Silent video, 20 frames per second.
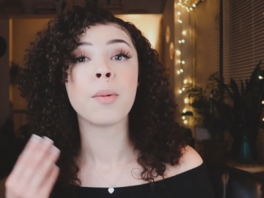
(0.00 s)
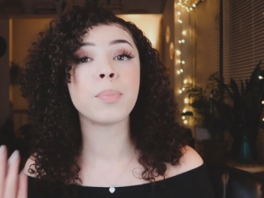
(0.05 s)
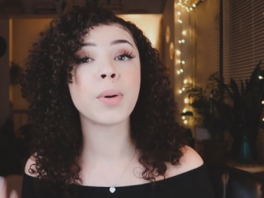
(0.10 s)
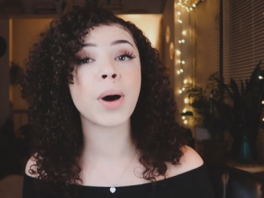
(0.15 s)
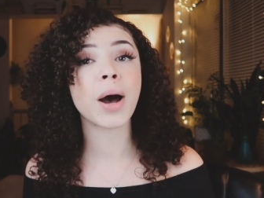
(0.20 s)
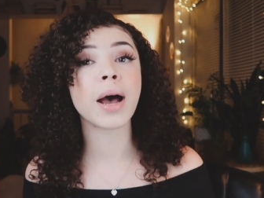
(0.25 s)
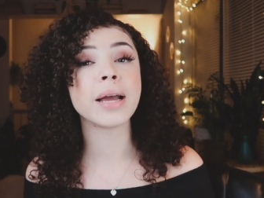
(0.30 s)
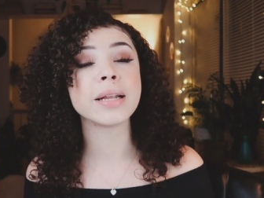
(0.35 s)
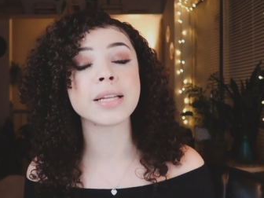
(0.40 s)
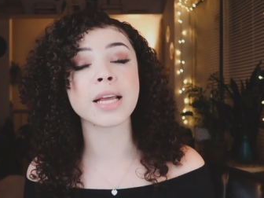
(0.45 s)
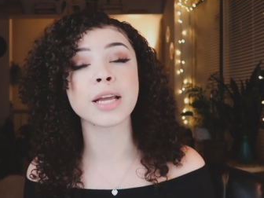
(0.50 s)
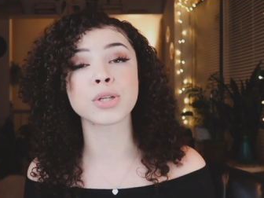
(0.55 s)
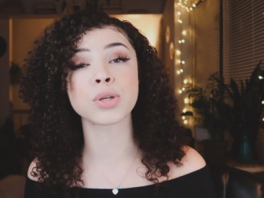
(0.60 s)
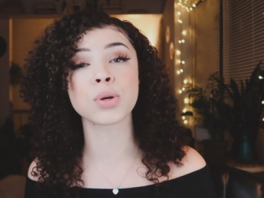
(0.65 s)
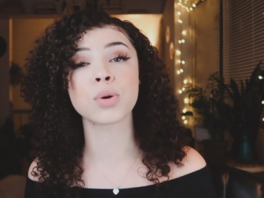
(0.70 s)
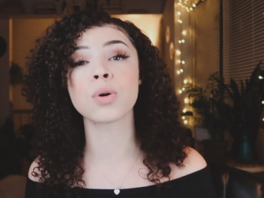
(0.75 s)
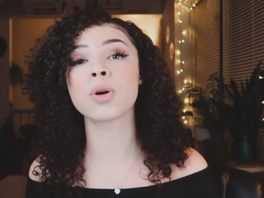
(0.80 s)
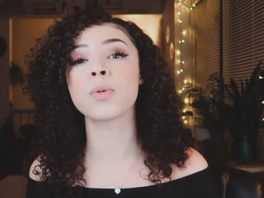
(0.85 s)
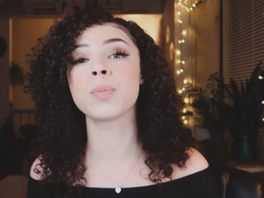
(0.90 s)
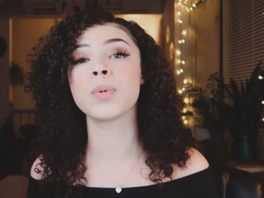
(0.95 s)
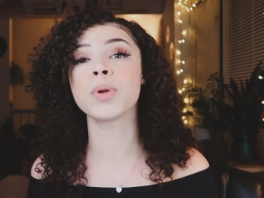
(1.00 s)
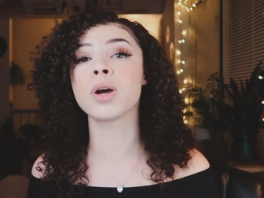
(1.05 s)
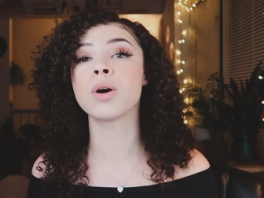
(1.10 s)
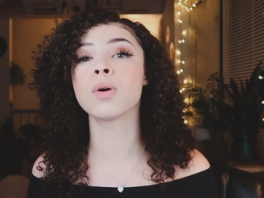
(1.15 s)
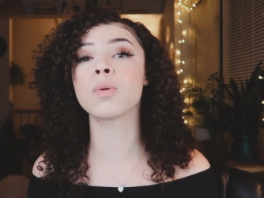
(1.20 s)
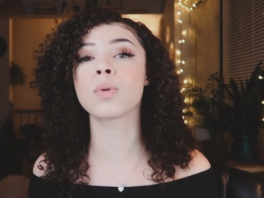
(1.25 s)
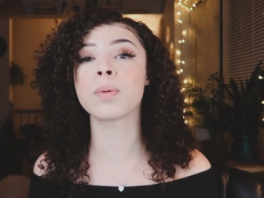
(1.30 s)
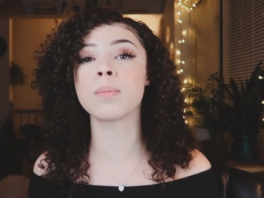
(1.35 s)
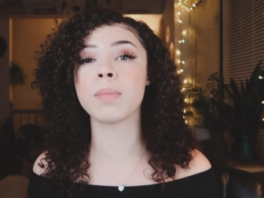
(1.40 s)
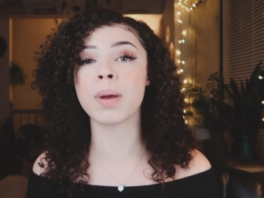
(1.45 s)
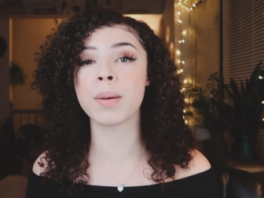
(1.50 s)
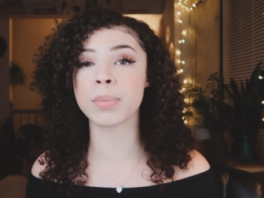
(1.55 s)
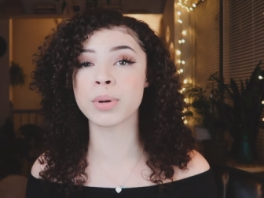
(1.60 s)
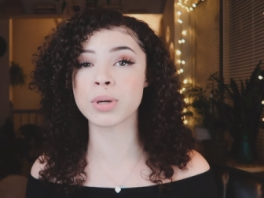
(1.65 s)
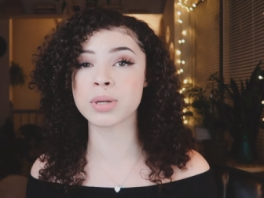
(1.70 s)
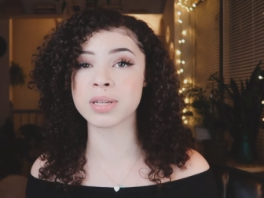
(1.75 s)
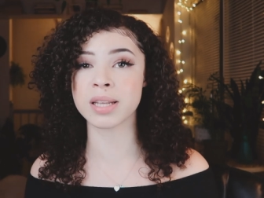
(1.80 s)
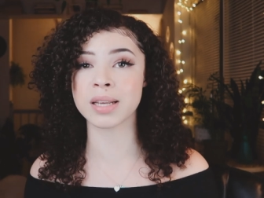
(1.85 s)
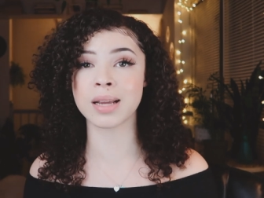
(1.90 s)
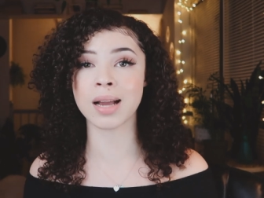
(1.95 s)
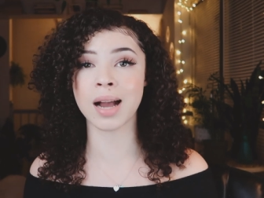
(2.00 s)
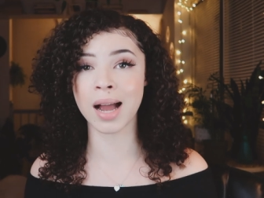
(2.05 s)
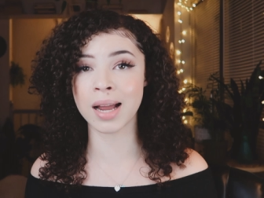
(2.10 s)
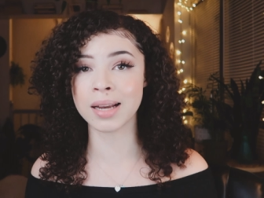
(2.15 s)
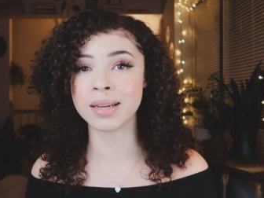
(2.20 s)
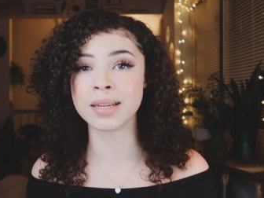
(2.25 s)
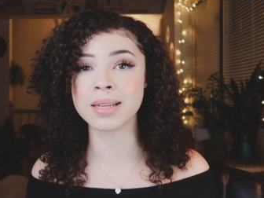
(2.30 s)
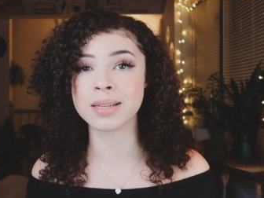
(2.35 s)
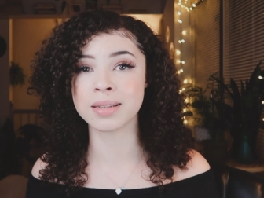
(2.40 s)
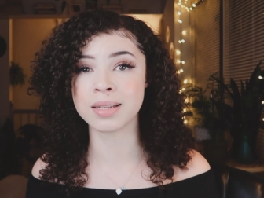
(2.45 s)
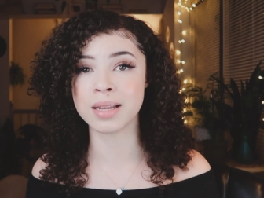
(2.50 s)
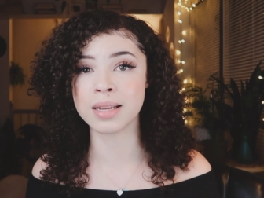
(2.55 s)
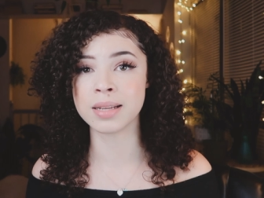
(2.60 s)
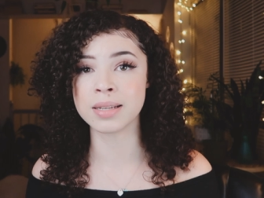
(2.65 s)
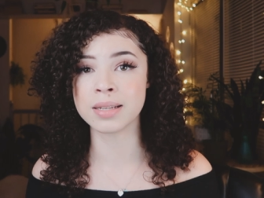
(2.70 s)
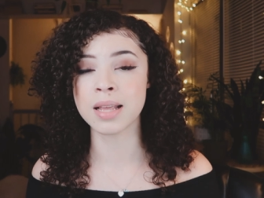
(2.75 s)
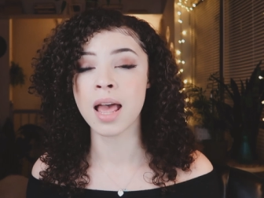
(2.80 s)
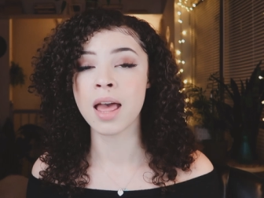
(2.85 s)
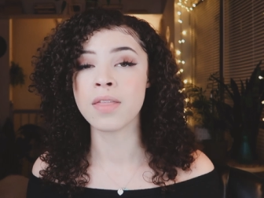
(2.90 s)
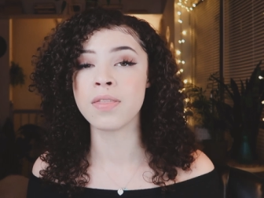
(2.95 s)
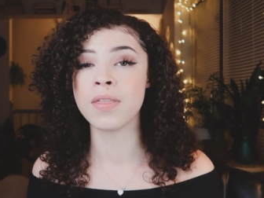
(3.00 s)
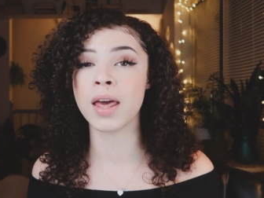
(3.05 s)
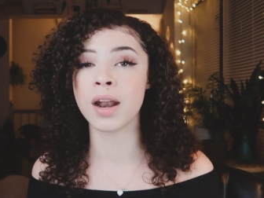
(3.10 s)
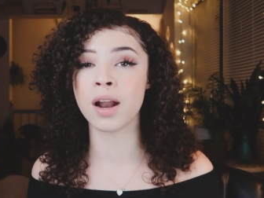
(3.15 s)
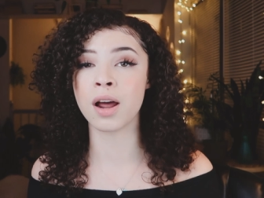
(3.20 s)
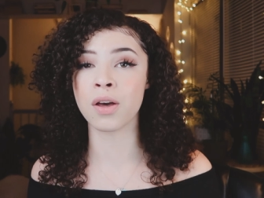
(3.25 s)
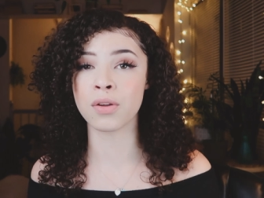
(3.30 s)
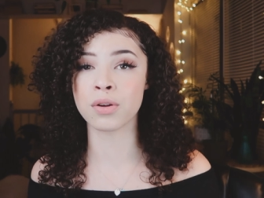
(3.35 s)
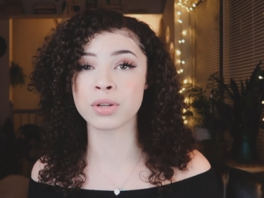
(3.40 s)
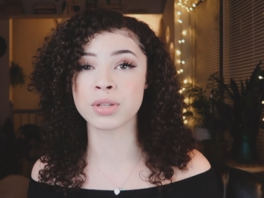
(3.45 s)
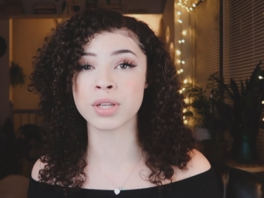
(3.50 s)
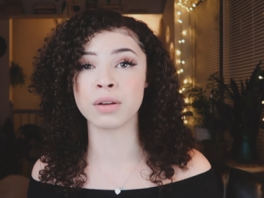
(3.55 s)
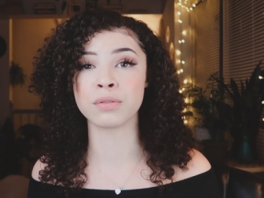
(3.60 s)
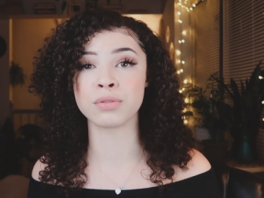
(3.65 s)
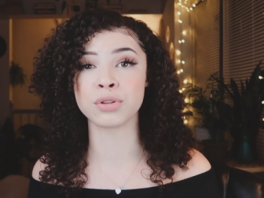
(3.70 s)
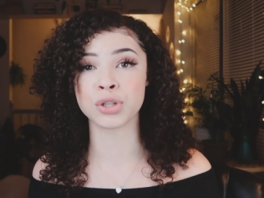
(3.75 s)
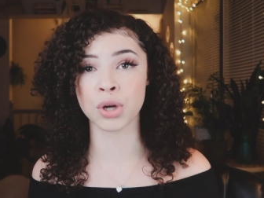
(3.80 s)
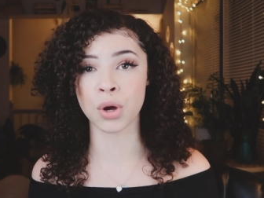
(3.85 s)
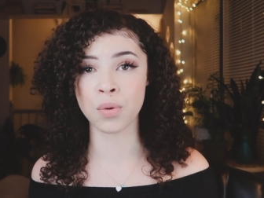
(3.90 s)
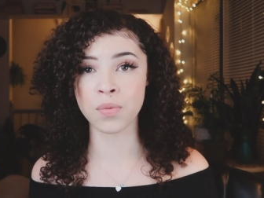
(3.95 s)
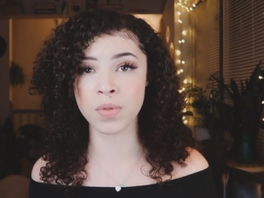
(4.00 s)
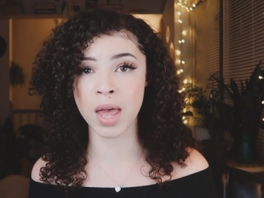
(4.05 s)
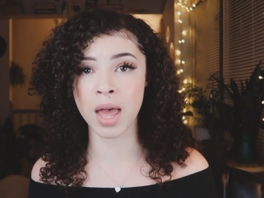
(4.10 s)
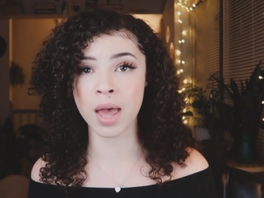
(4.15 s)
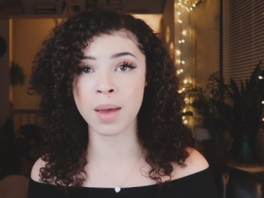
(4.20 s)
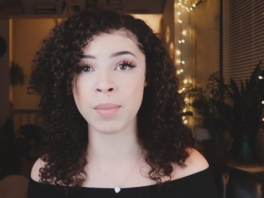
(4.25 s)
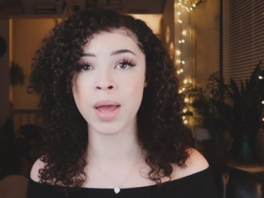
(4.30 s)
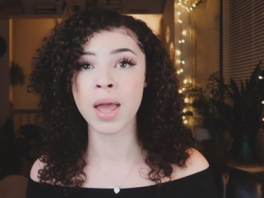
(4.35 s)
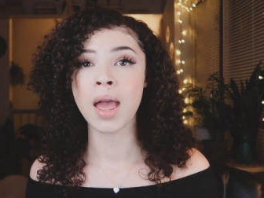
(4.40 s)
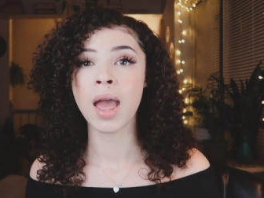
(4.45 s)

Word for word: But a Scorpio remembers the kindnesses that others have shown them